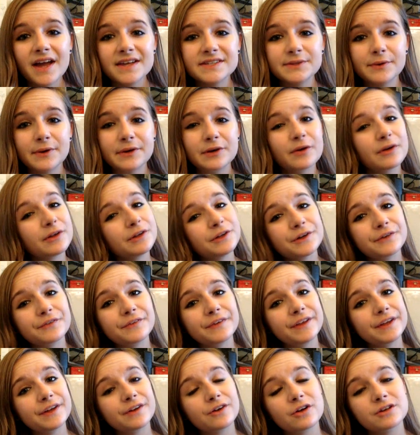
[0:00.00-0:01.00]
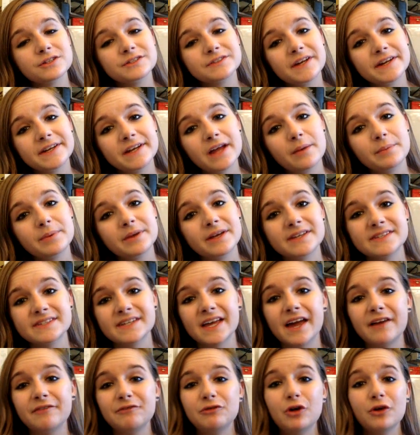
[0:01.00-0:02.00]
guys, so I know I look really gross right now
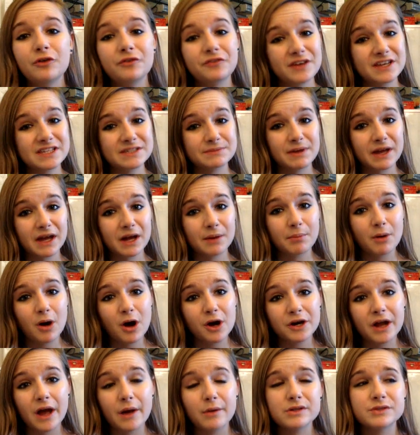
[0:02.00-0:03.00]
because I have no face makeup on.